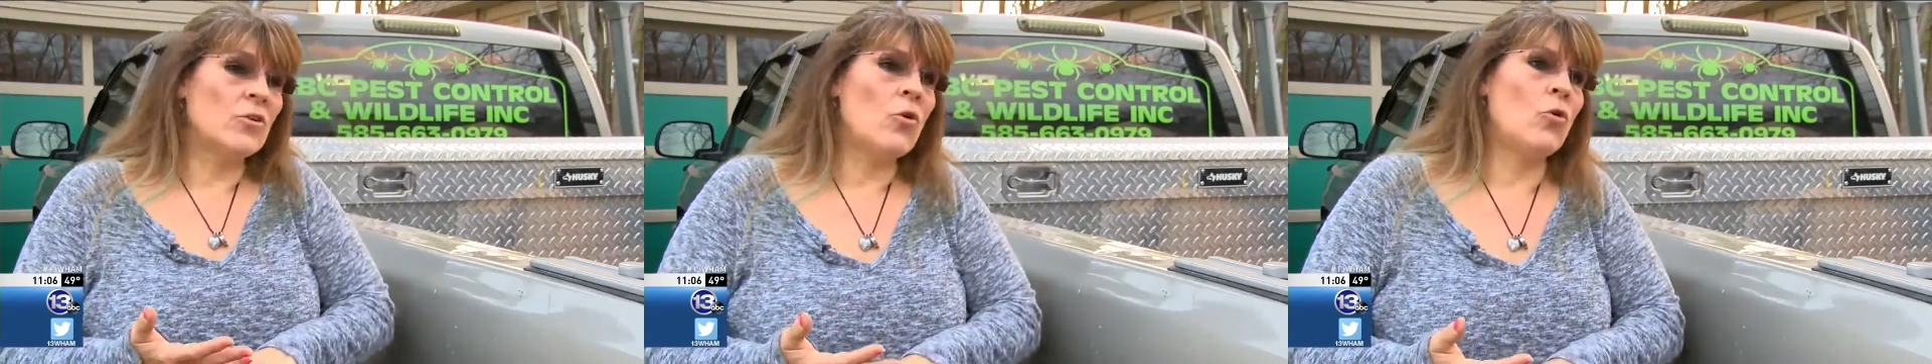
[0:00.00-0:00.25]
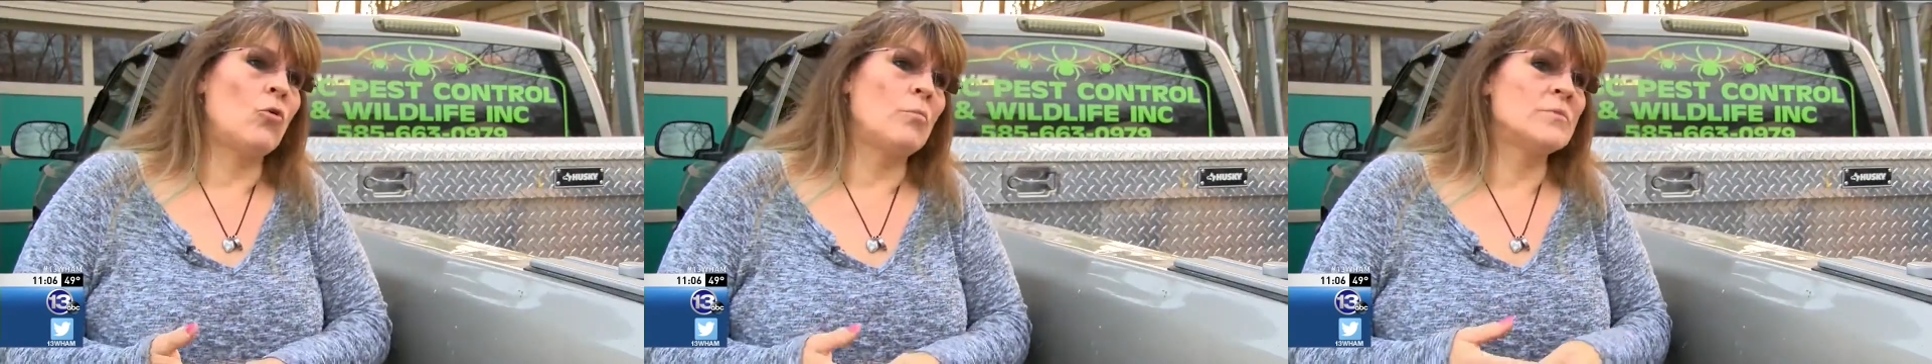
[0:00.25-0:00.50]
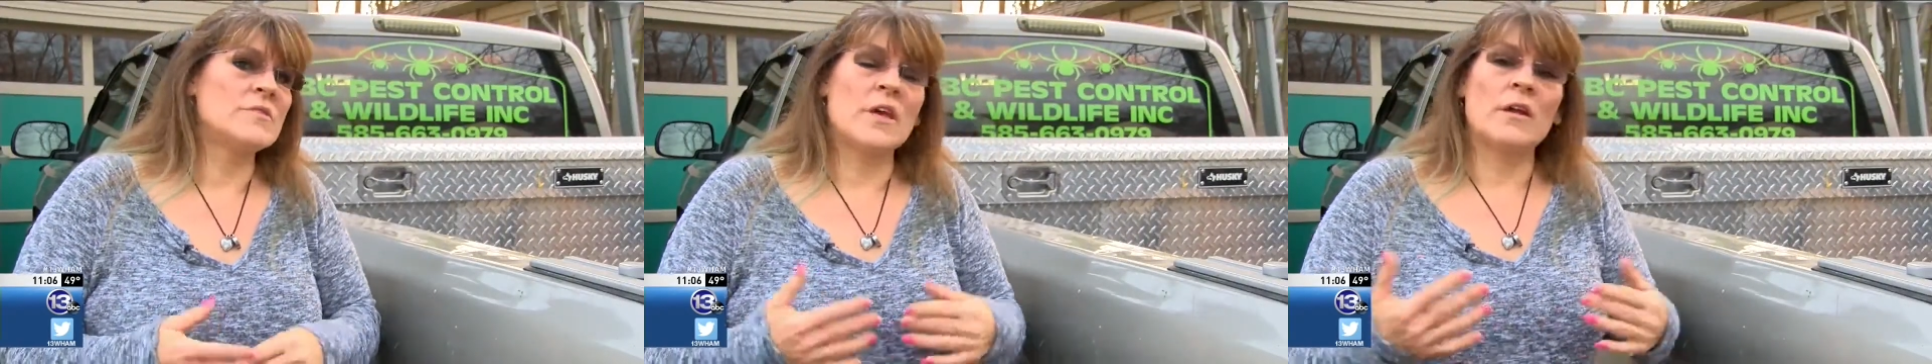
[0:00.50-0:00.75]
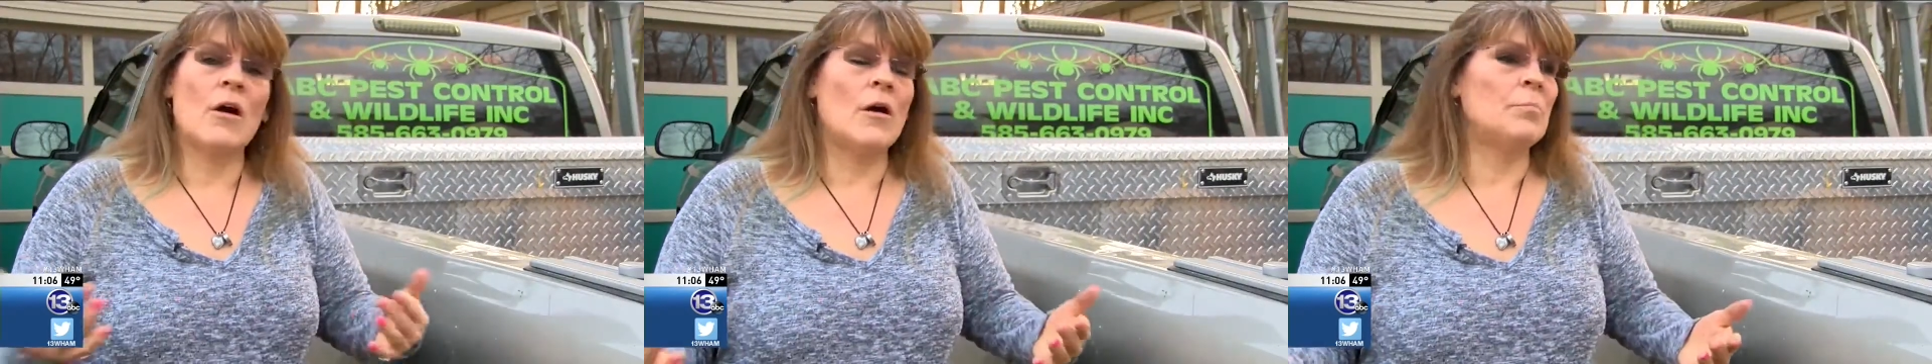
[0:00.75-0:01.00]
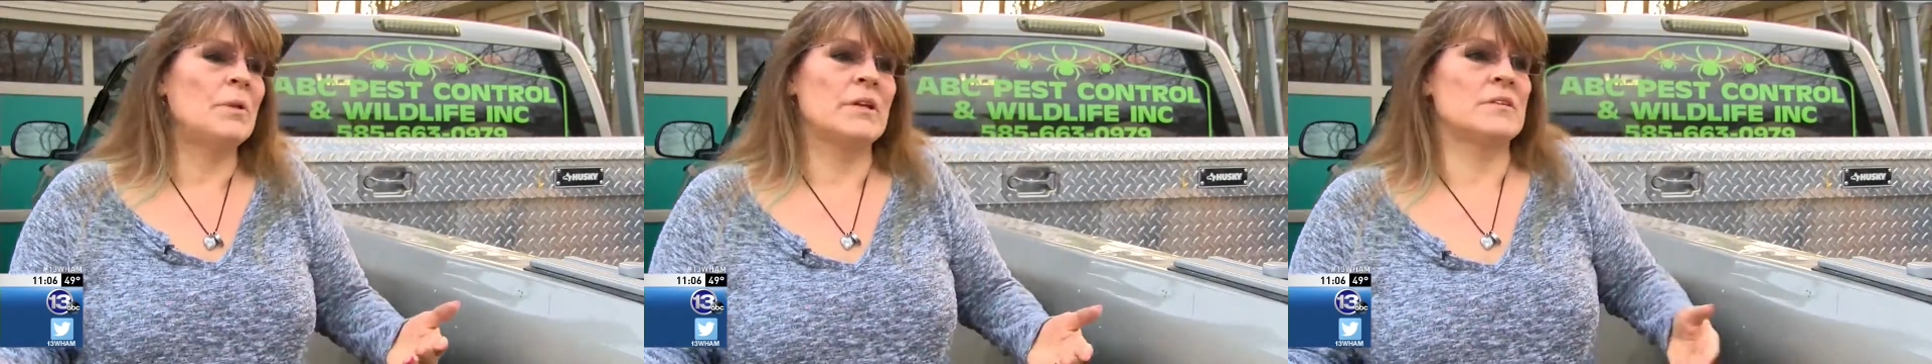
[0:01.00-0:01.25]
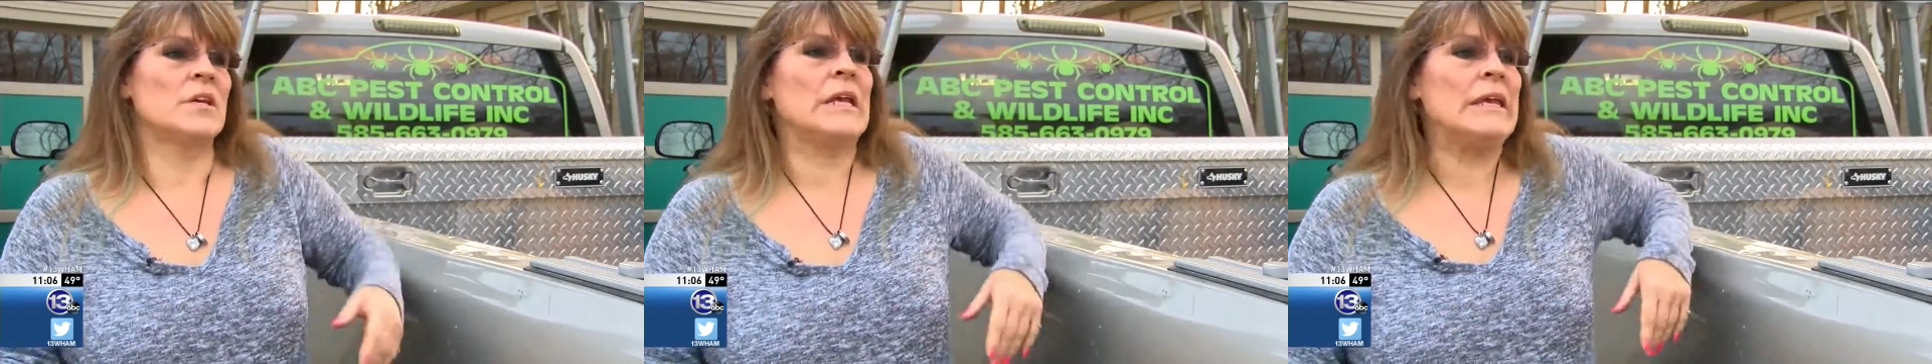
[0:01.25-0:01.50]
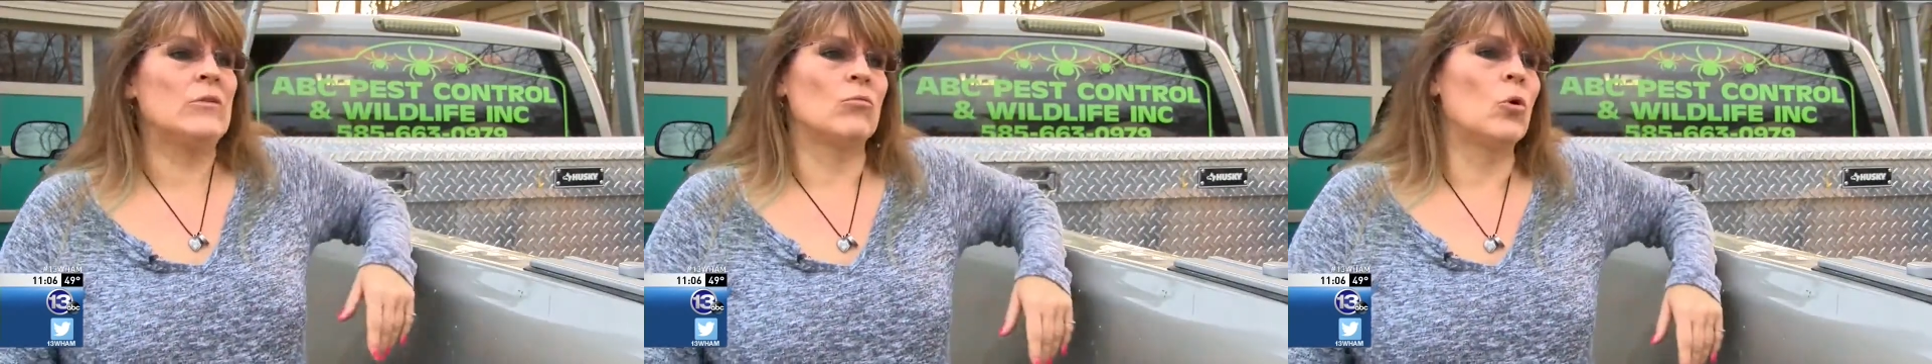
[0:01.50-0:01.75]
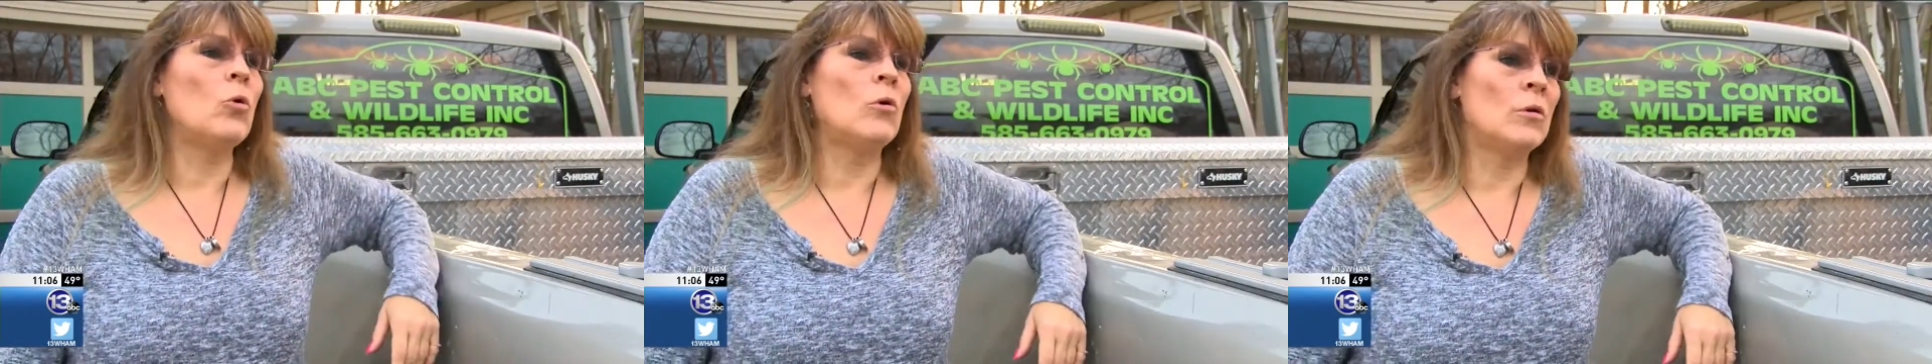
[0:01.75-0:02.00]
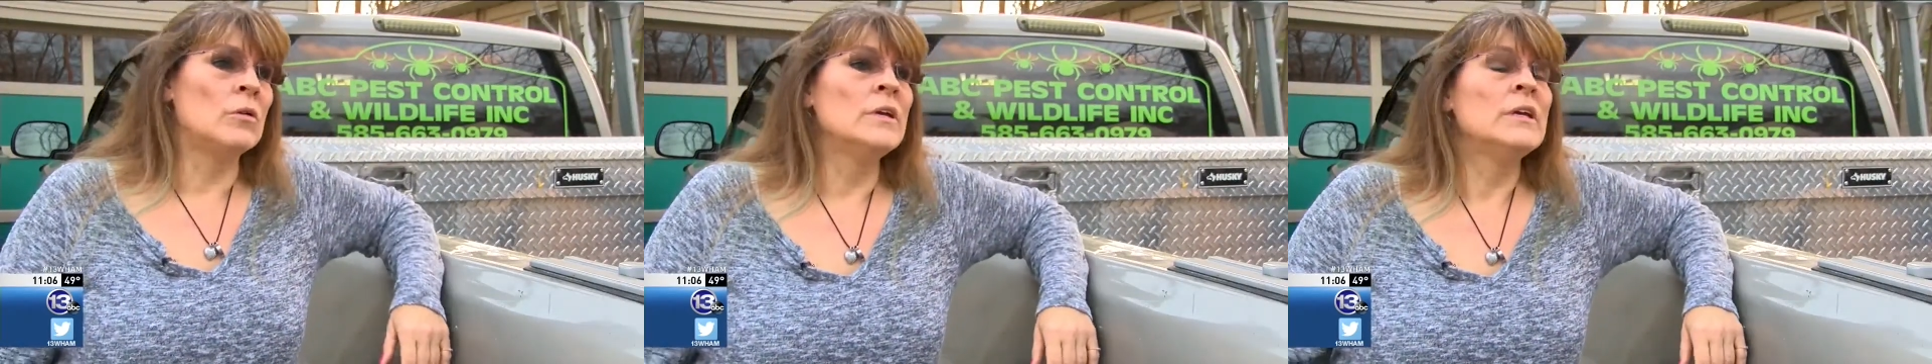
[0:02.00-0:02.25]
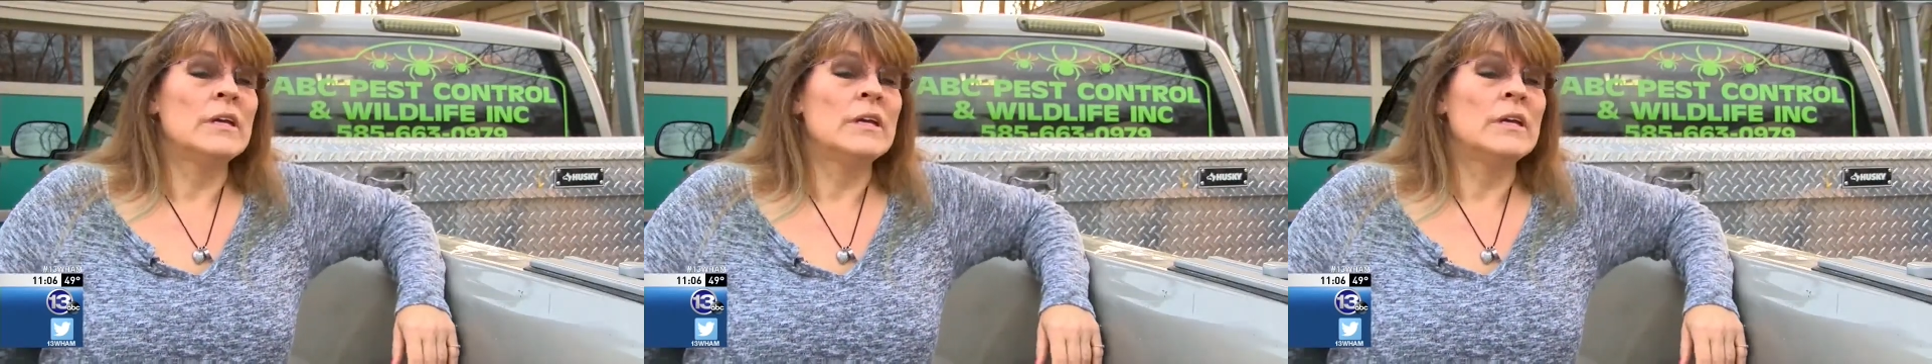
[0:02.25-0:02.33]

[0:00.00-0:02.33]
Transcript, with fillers: homes, that all plays a key role